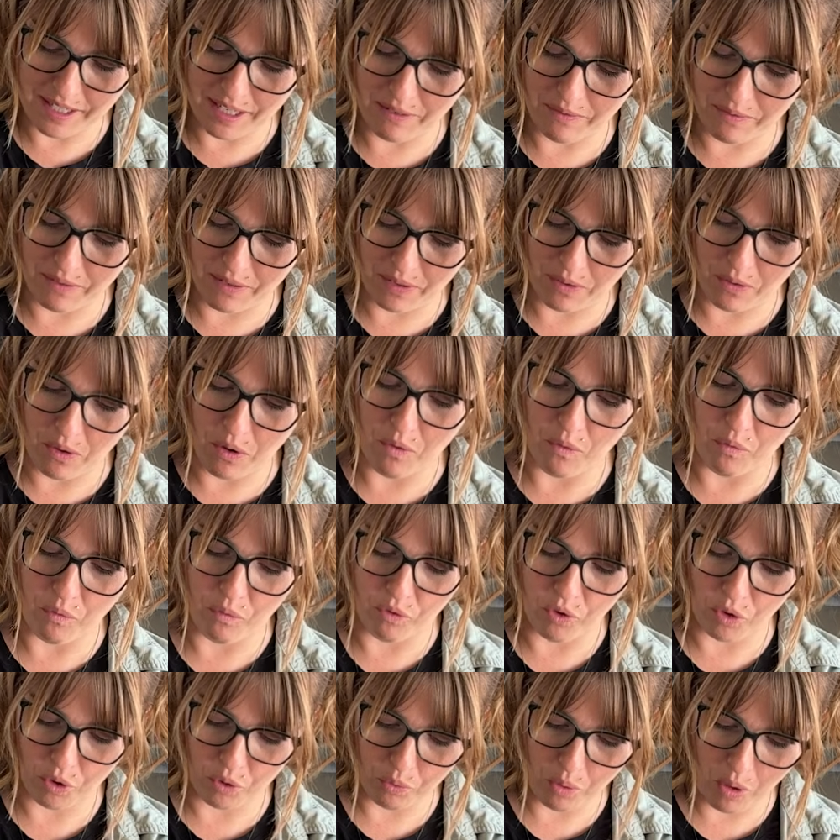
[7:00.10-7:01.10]
of
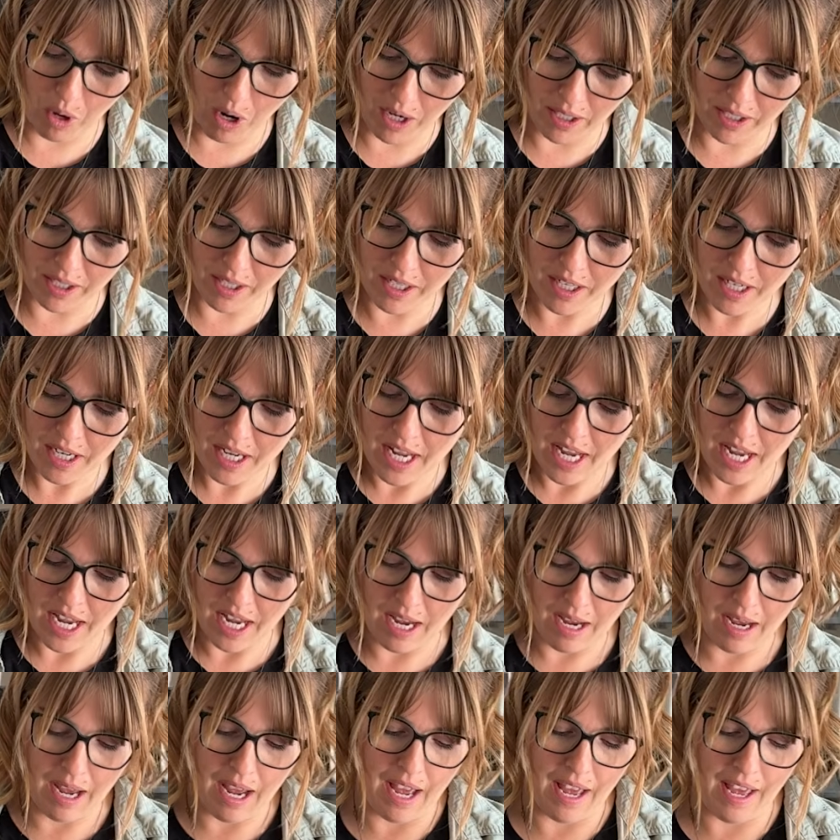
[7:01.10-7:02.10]
full water.
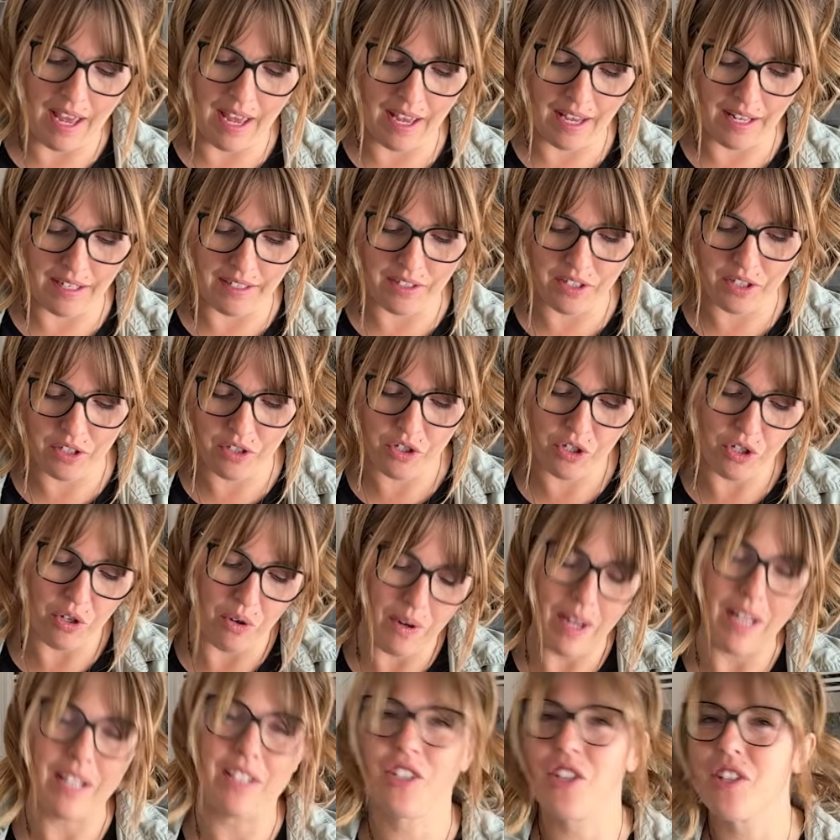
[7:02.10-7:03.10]
And so
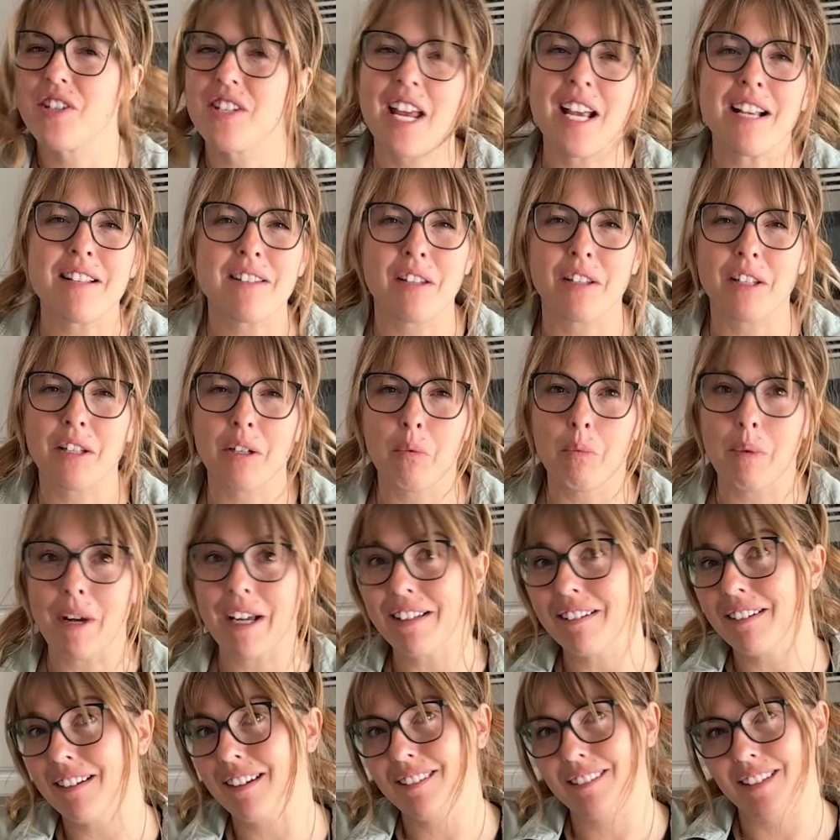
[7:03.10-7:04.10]
it just takes a little
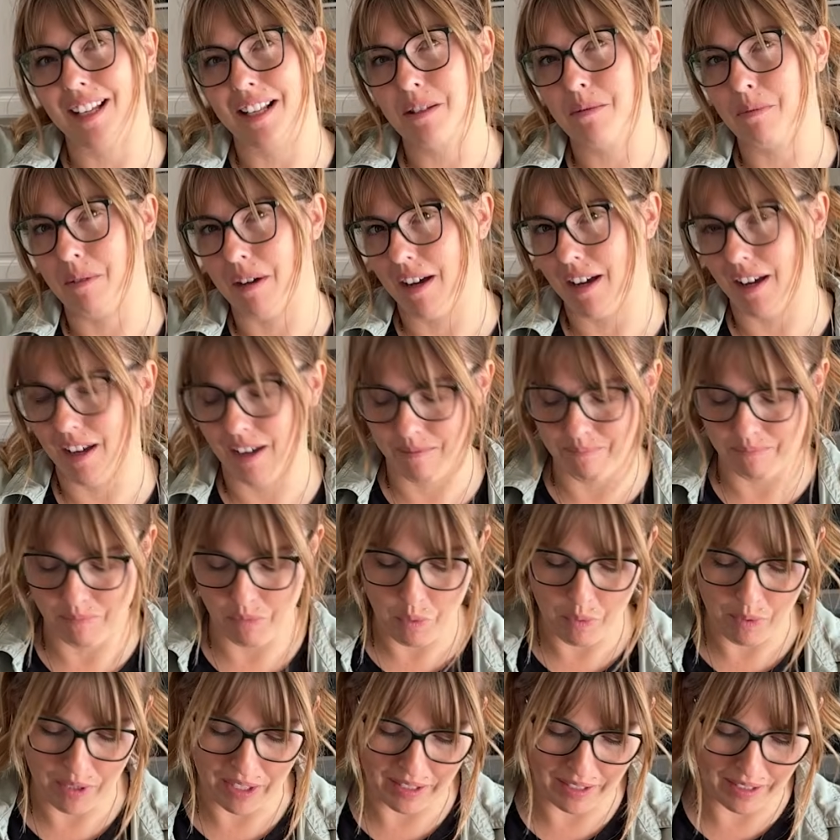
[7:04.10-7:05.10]
wiggling. That's why I'm
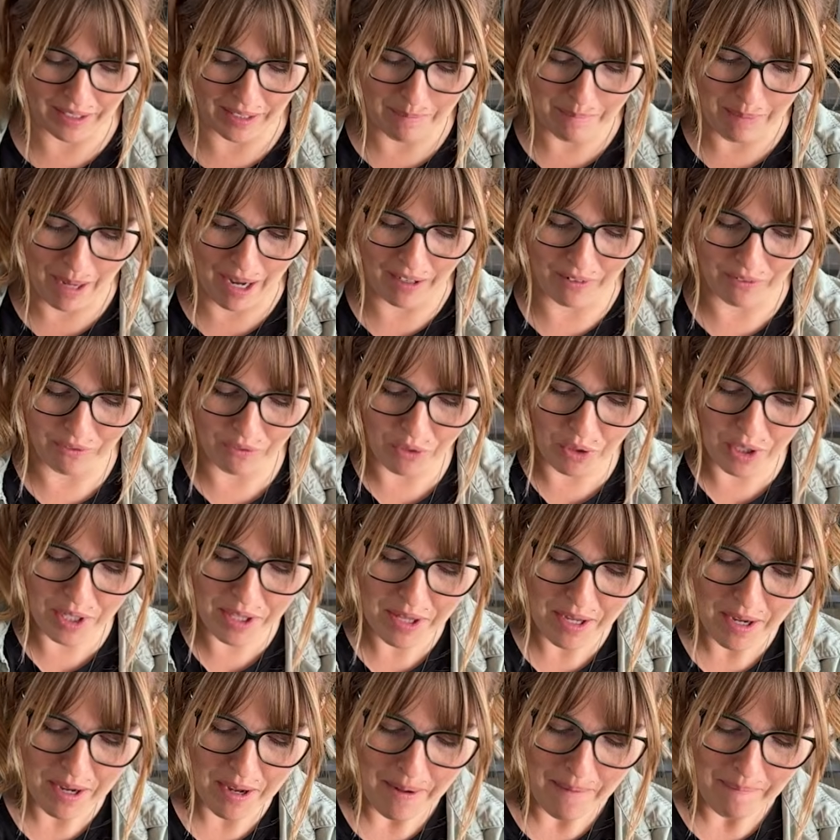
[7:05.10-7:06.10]
wiggling it back and forth.
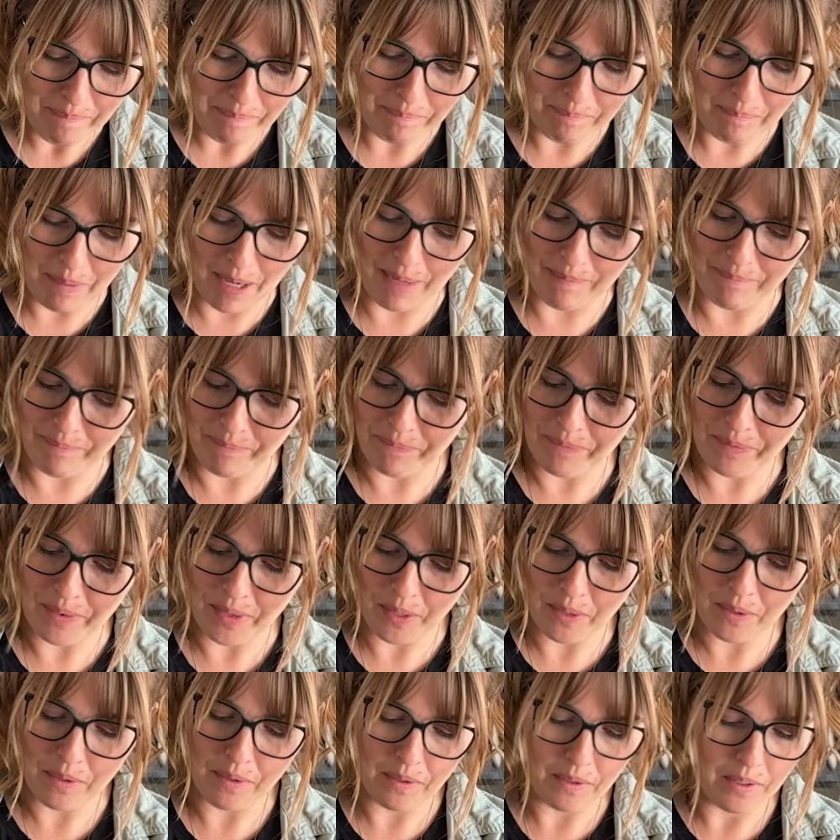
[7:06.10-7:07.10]
But
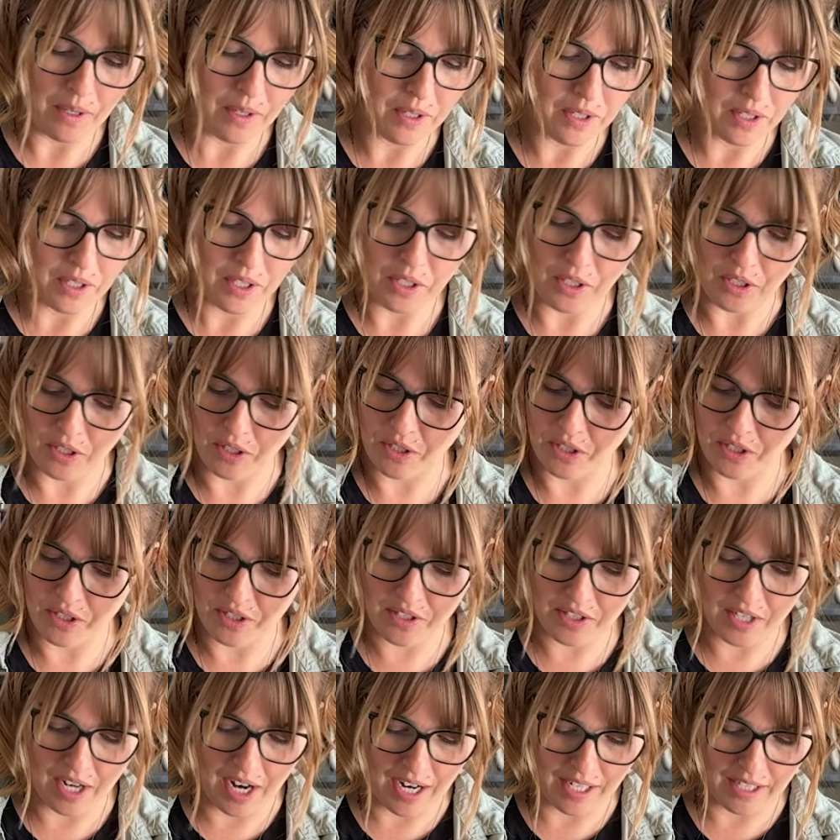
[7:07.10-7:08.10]
you just
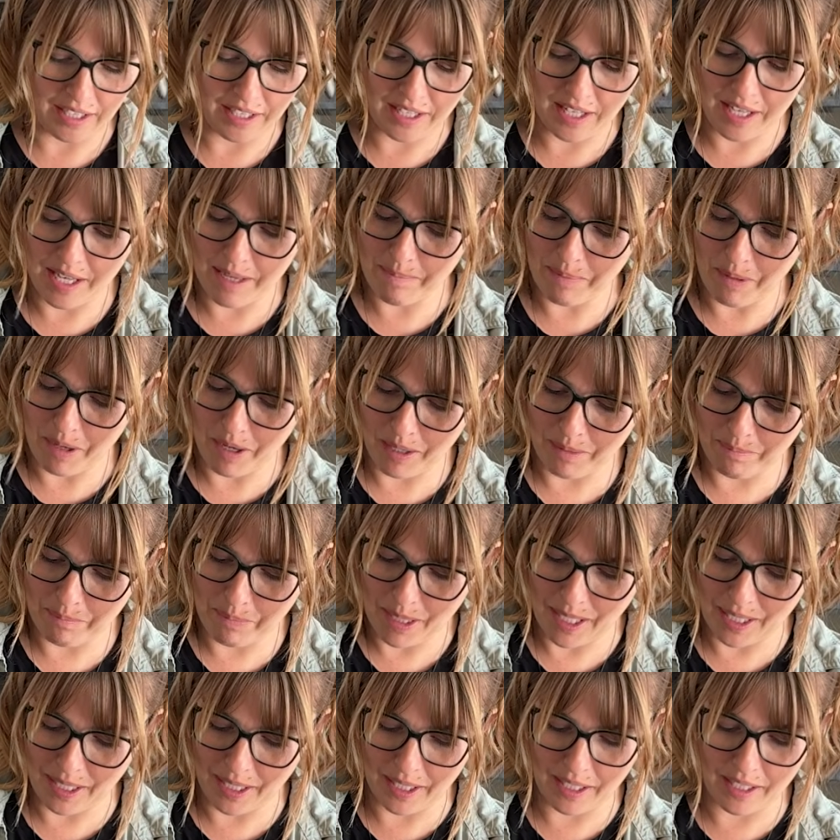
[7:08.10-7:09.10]
kind of keep on
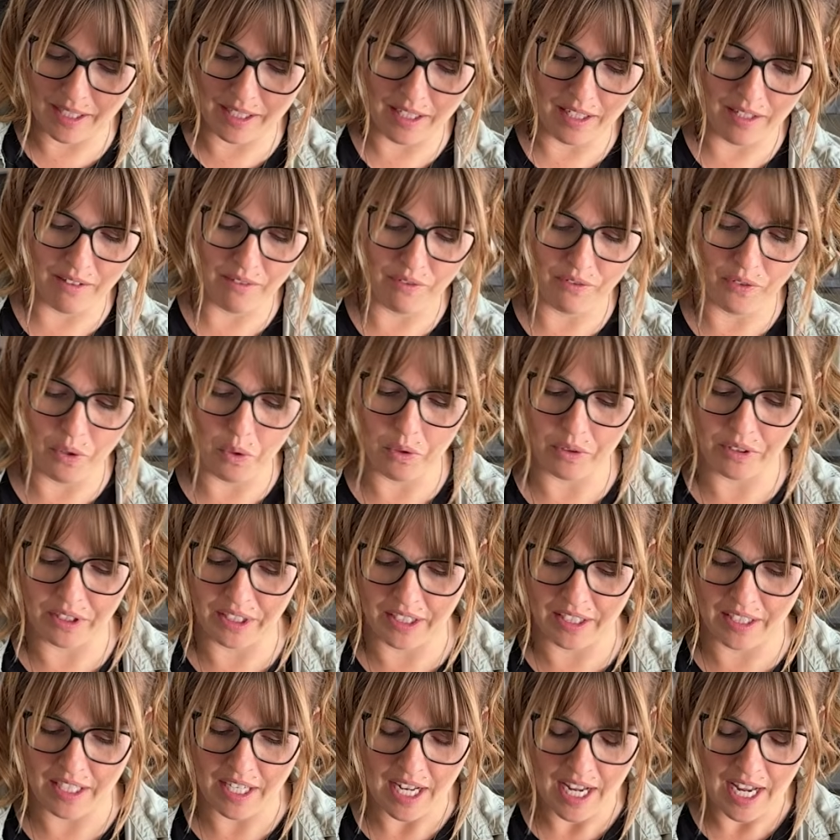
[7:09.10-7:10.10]
picking and
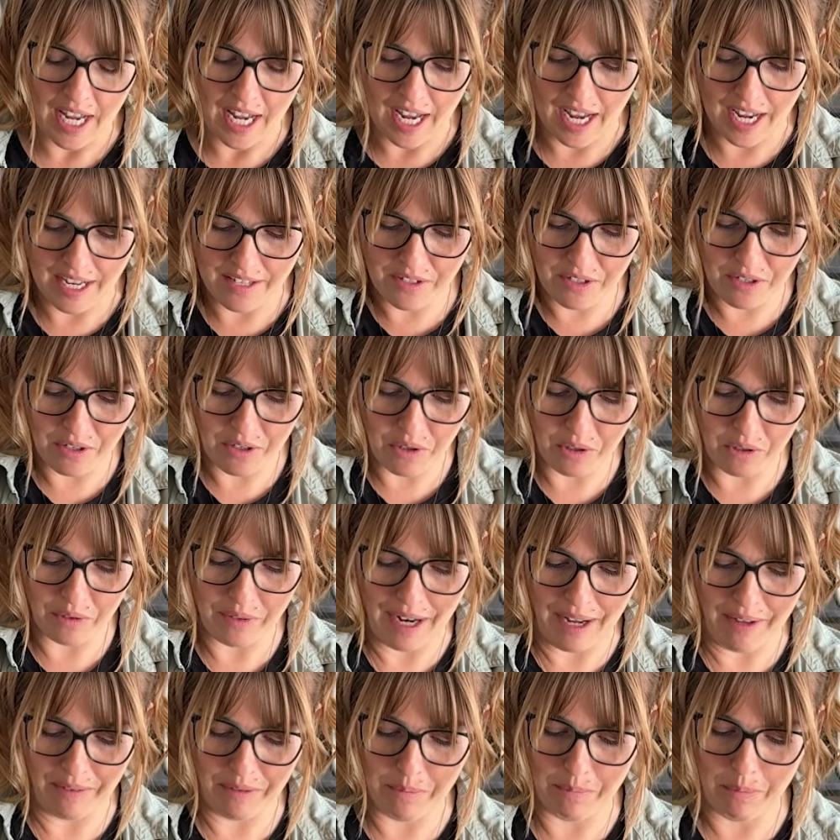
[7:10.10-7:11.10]
folding as you go
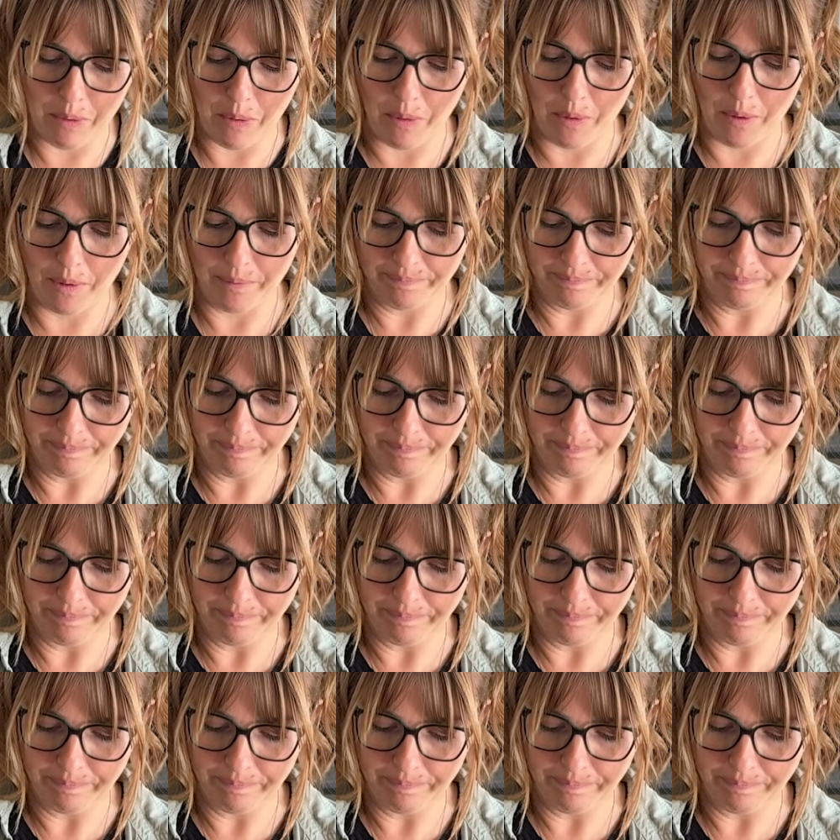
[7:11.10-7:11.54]
around the bowl,